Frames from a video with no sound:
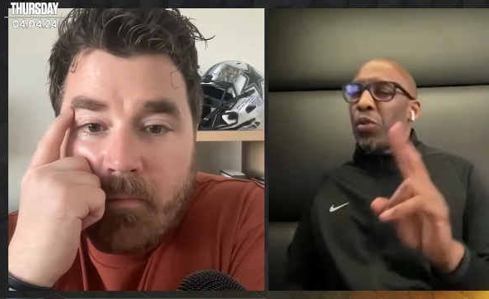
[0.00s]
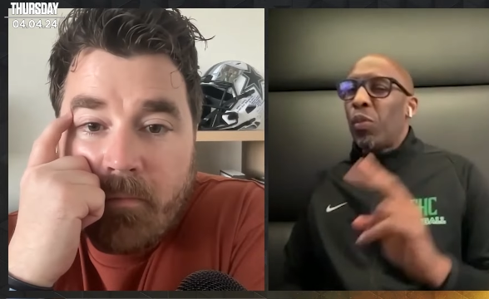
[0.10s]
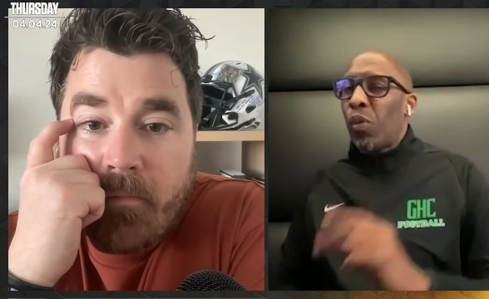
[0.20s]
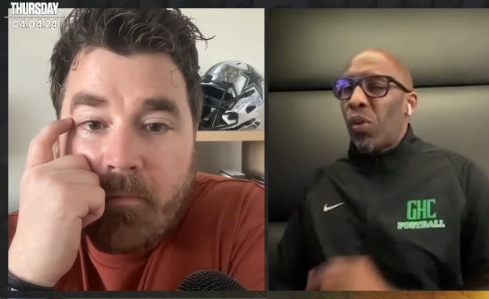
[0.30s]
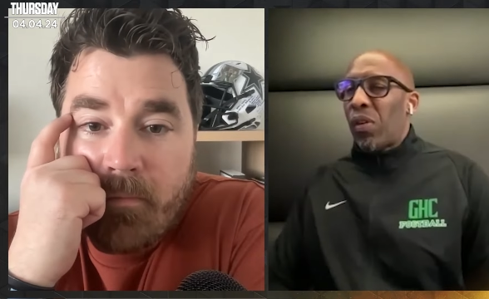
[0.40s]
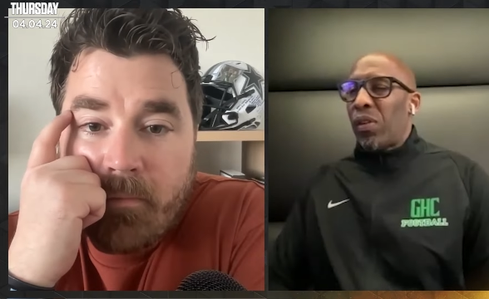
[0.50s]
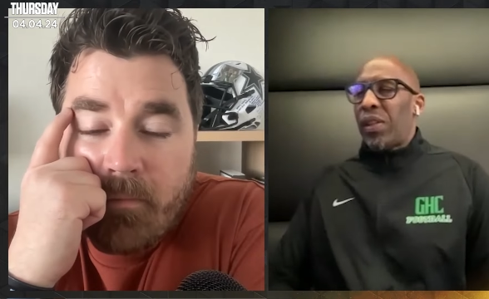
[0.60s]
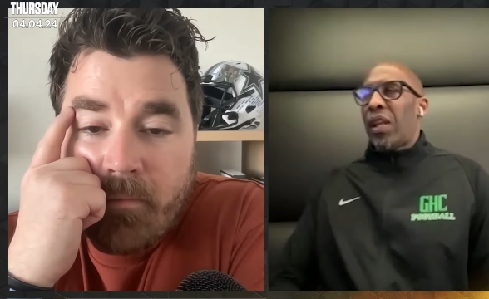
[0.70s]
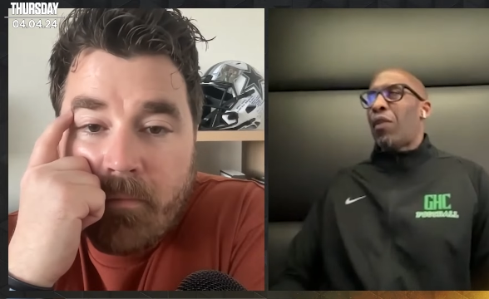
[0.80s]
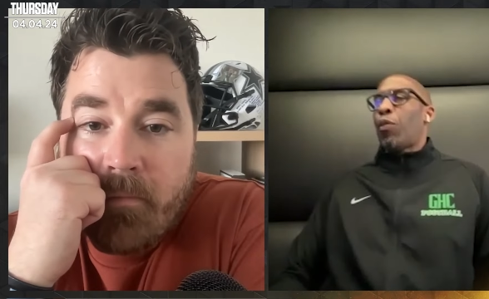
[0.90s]
Speaker 1: 2 more,
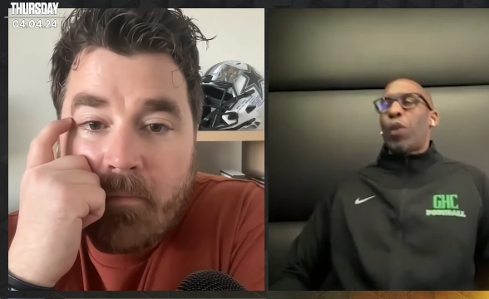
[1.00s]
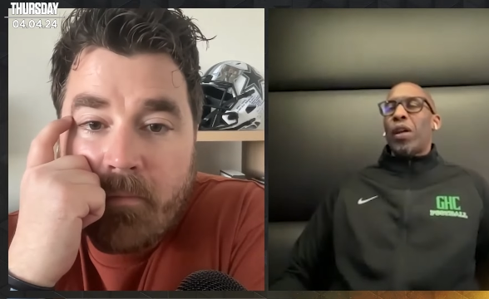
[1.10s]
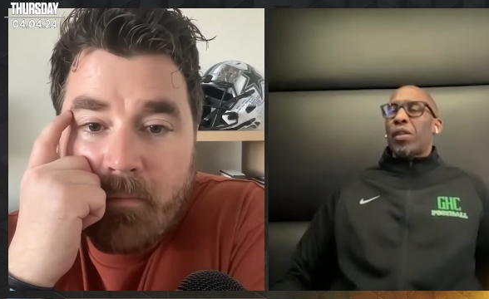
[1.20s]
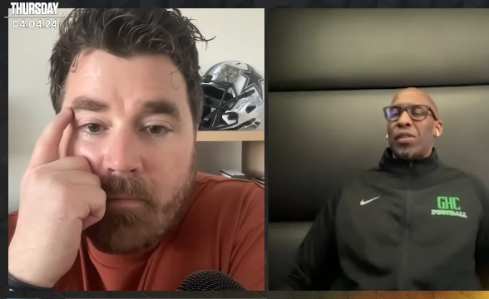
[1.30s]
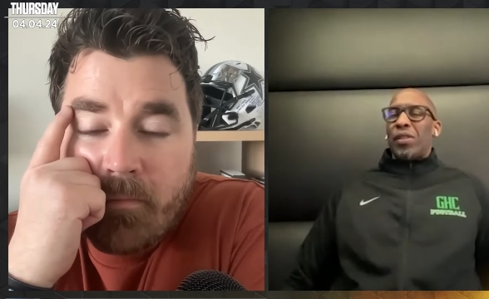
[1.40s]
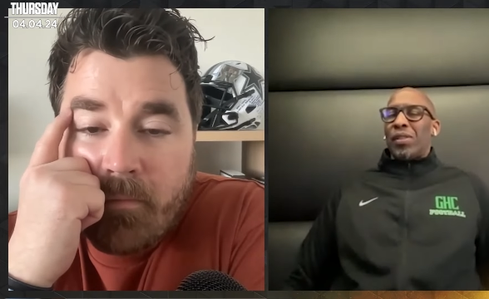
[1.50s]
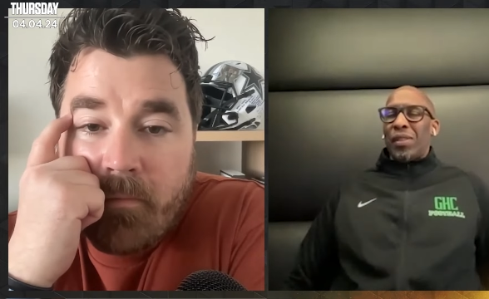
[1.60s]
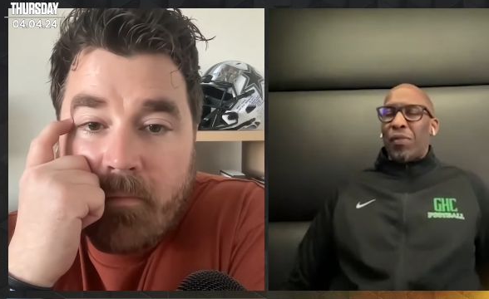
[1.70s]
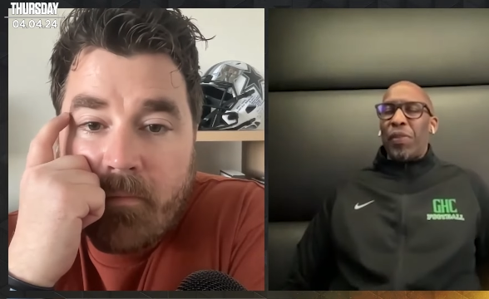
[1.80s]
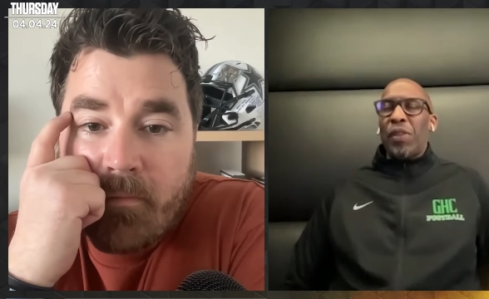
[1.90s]
then everyone else is
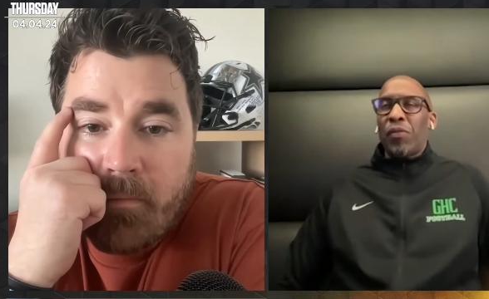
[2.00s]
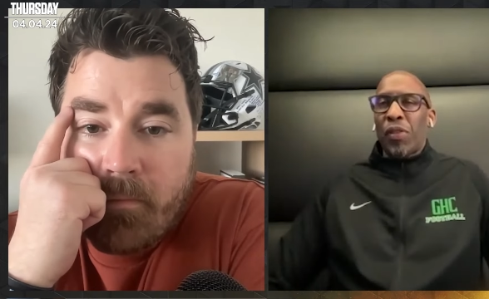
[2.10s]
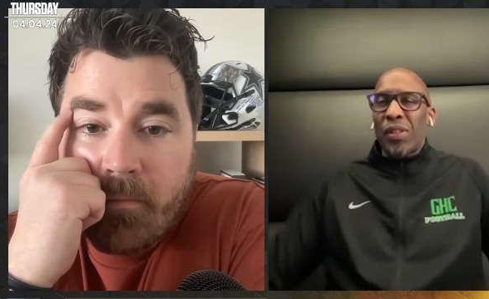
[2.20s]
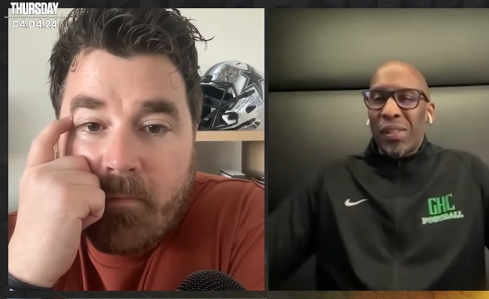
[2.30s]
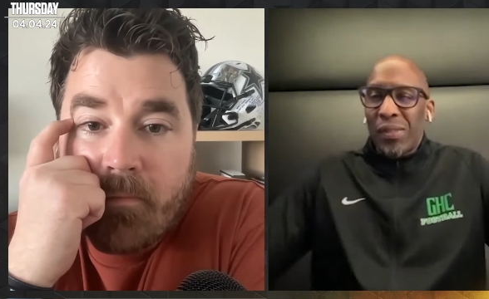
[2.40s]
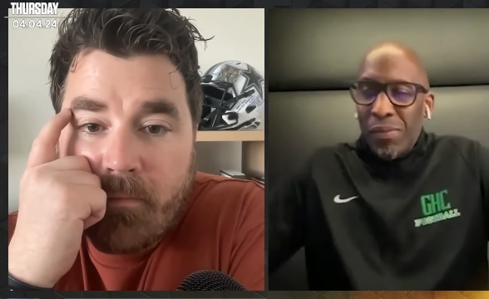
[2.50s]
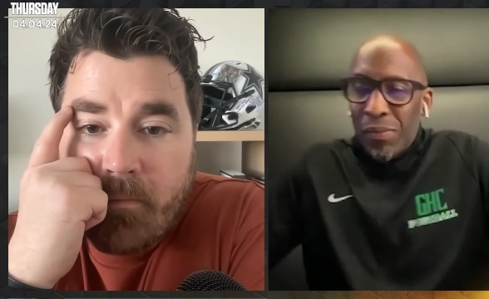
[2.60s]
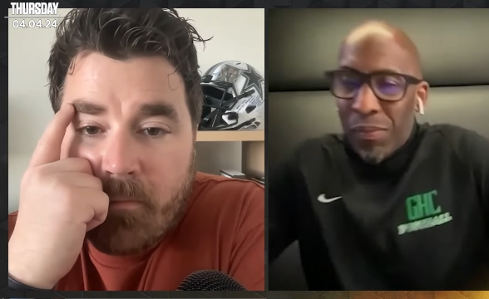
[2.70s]
the feeding frenzy.